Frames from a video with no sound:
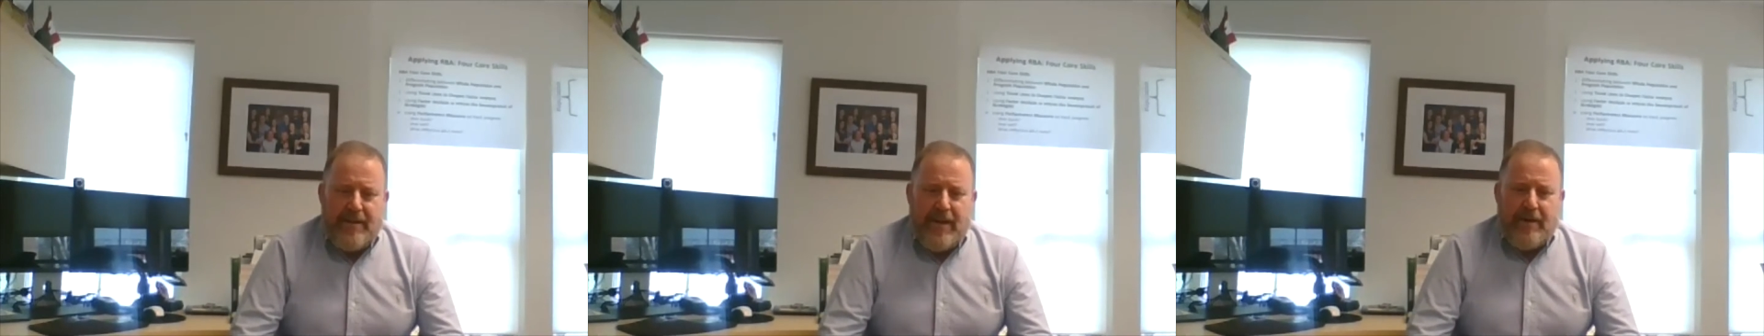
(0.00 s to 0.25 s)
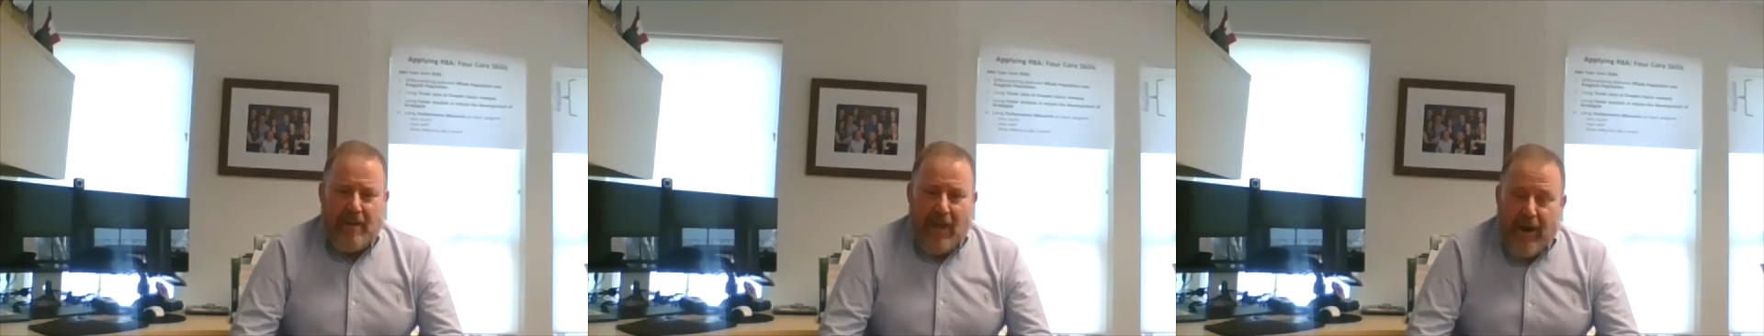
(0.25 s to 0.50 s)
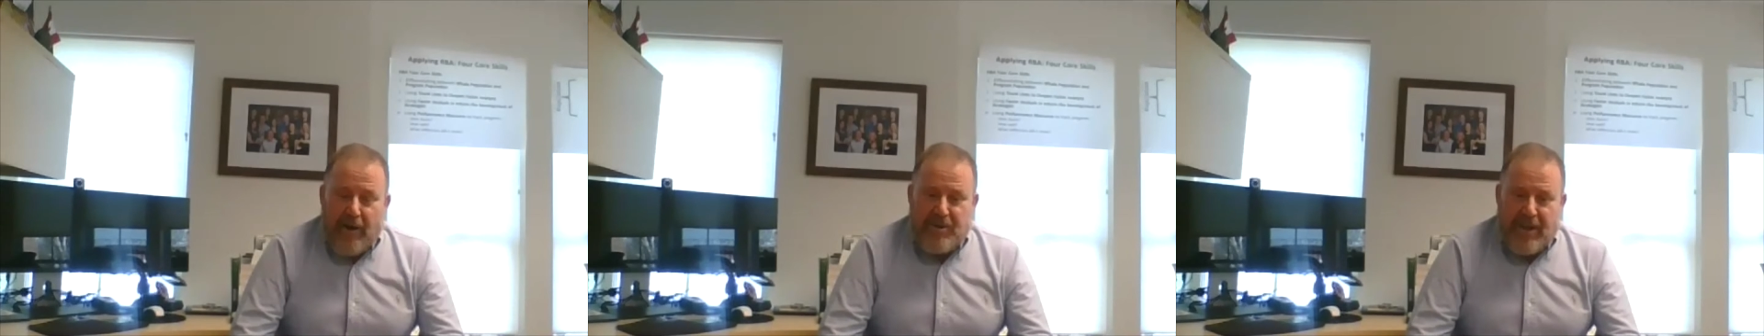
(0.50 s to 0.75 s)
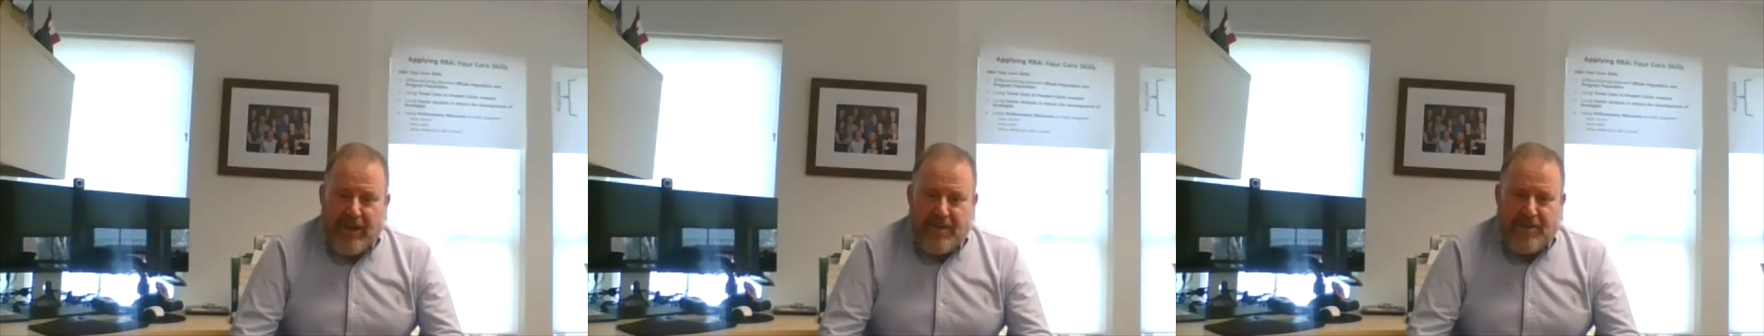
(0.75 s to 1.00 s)
allows
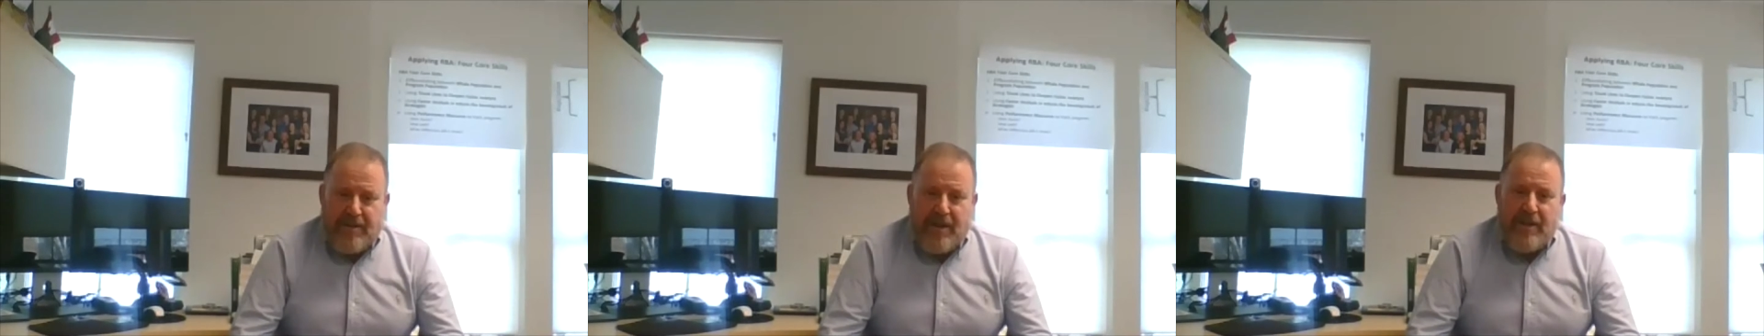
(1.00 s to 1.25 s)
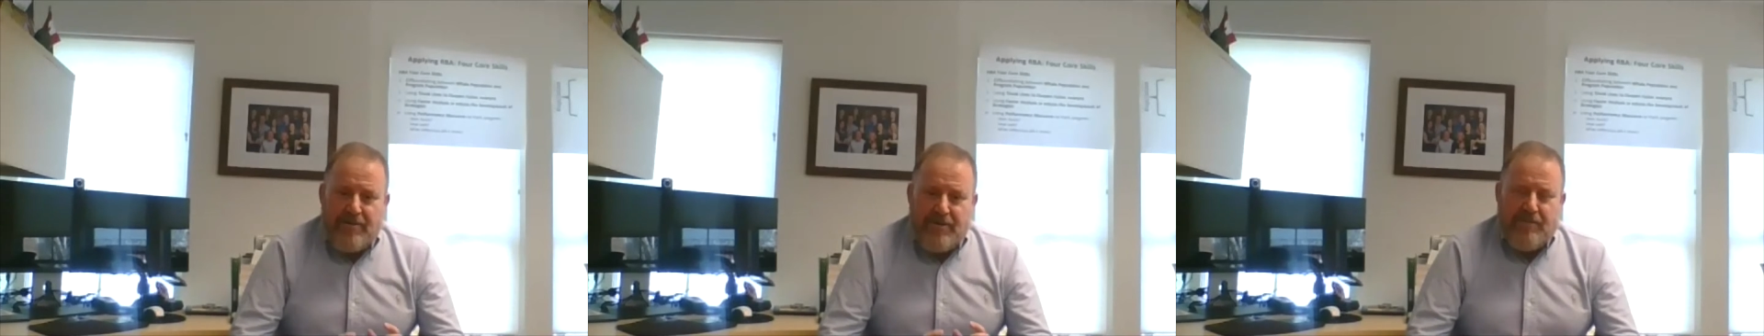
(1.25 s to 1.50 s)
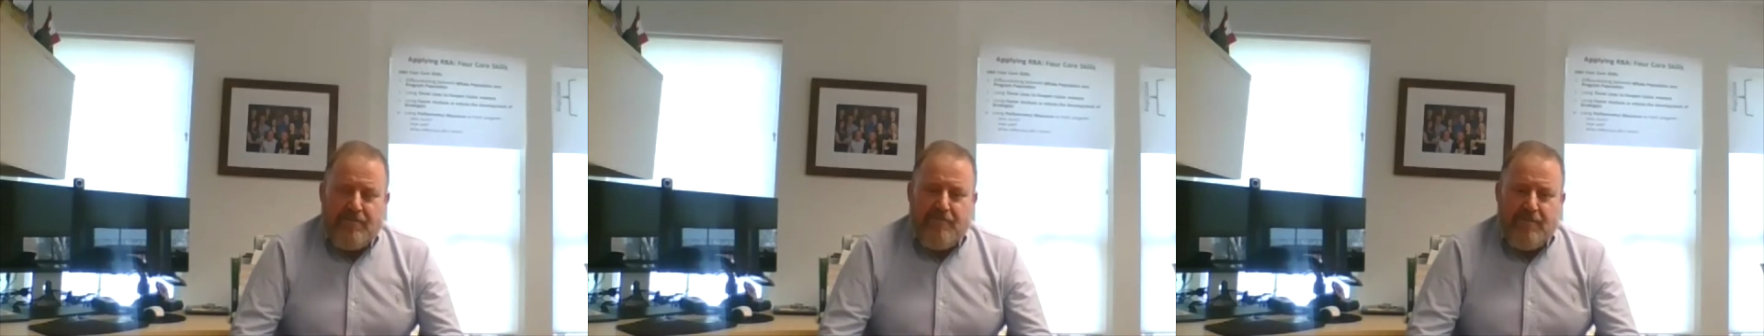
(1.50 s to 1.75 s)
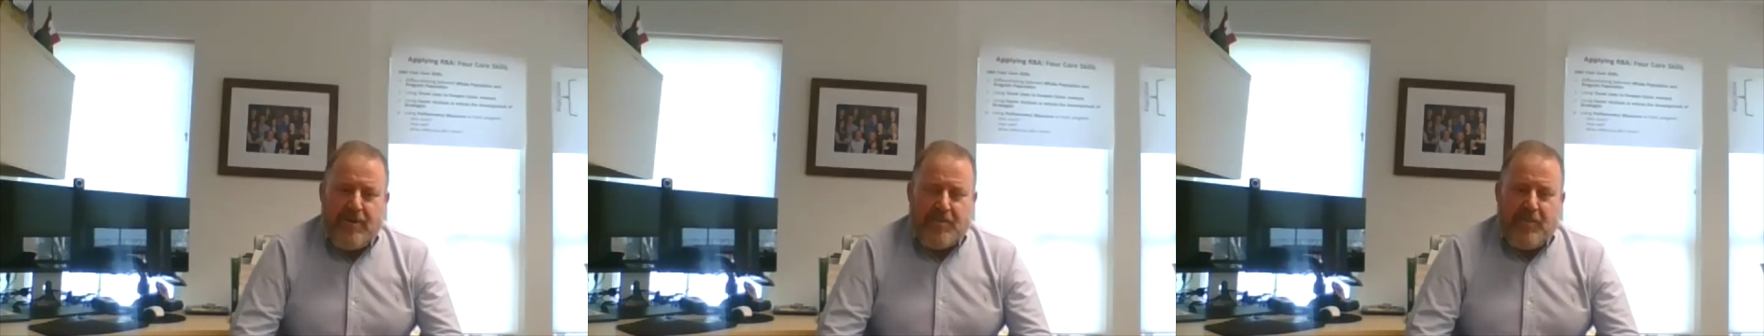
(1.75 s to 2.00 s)
us to
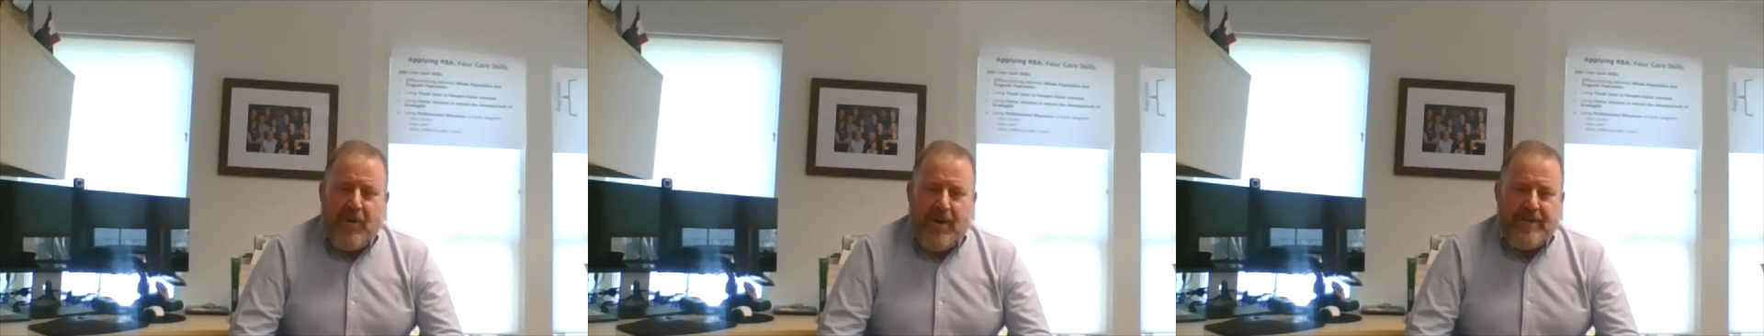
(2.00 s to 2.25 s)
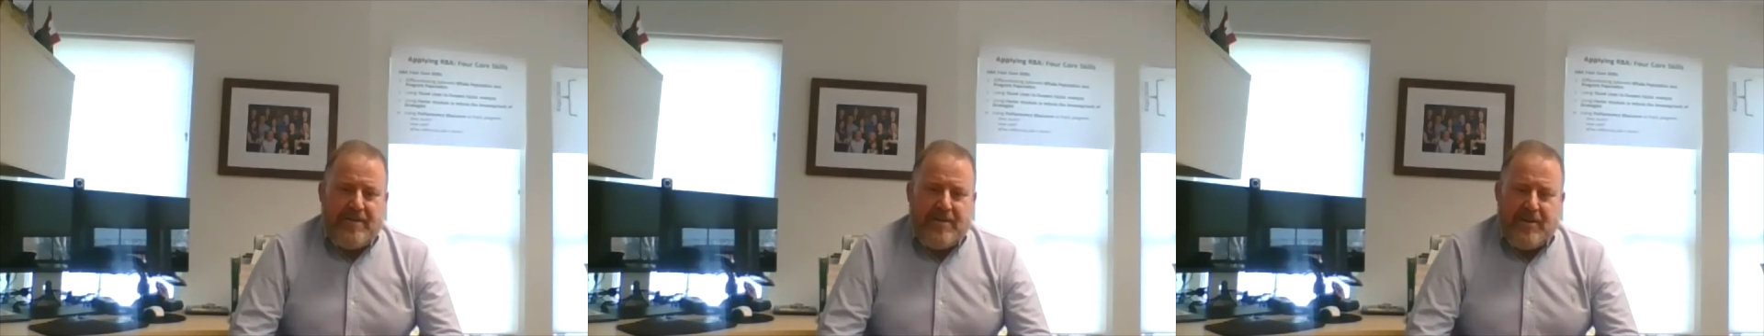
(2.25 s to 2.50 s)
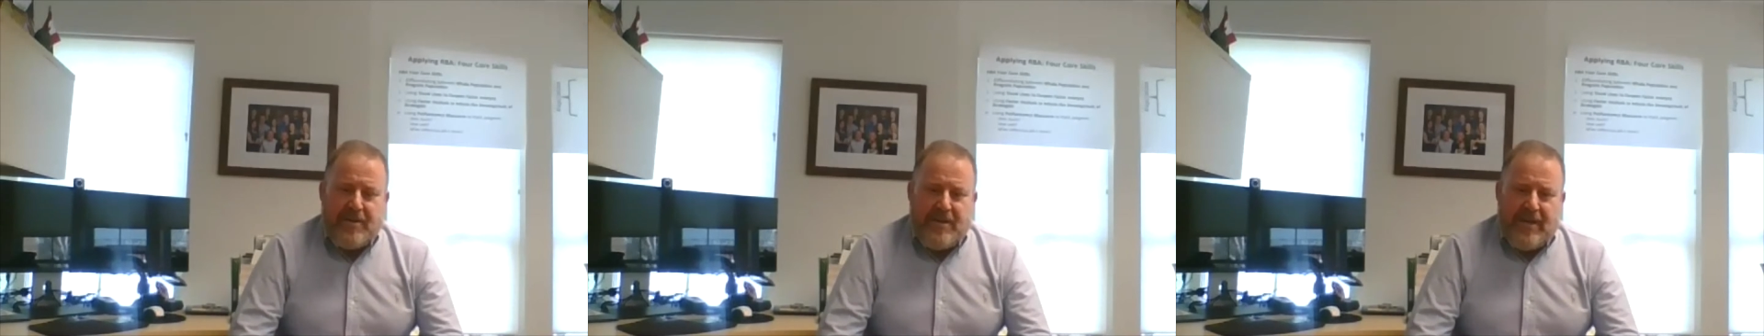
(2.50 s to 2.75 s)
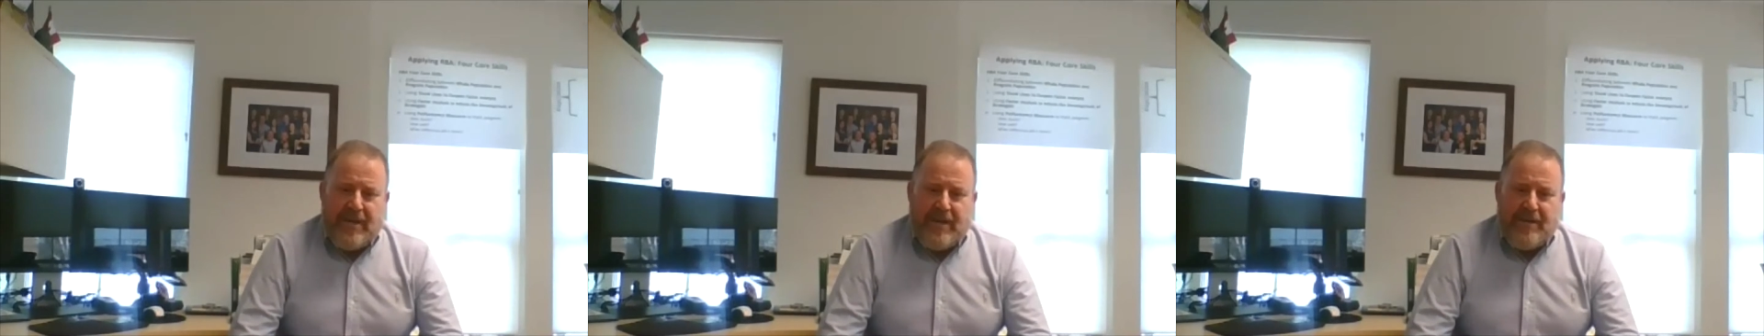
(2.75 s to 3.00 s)
respond to the
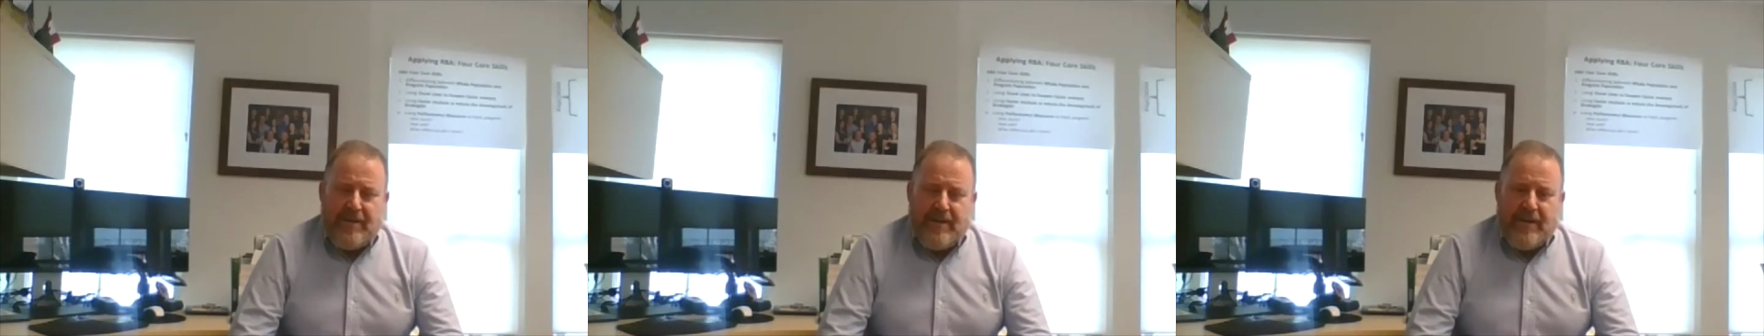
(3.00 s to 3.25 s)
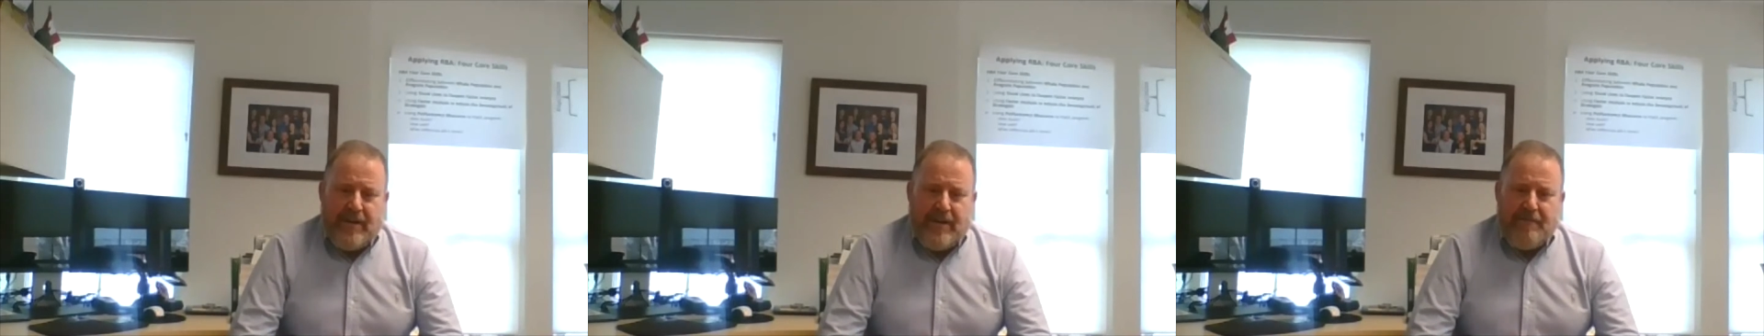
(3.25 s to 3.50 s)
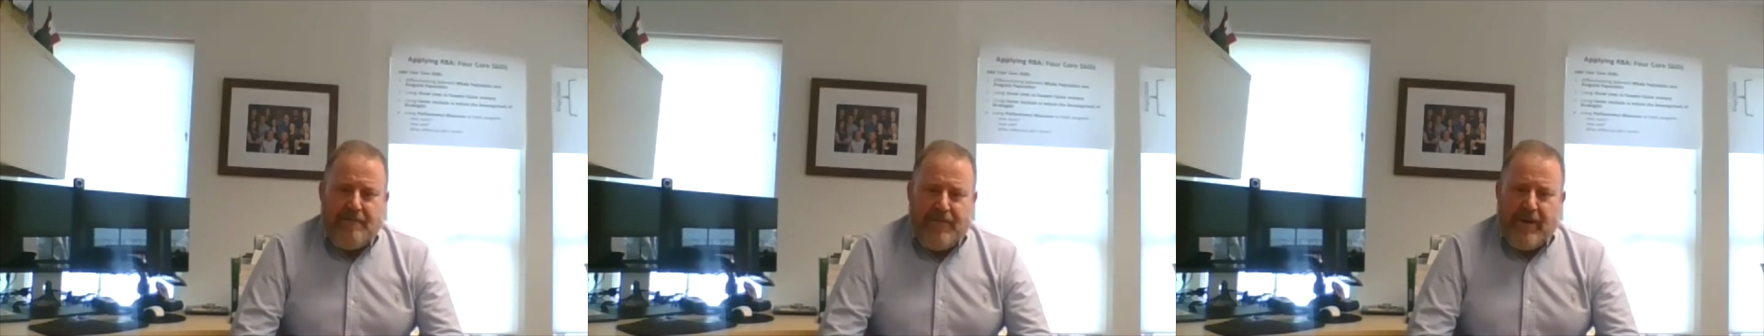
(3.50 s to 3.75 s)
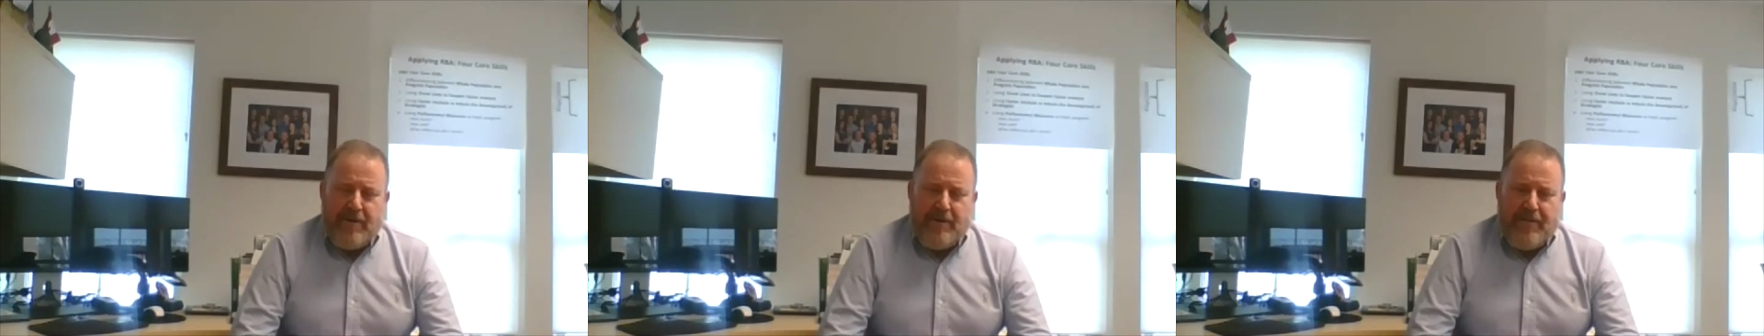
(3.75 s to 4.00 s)
need in a very,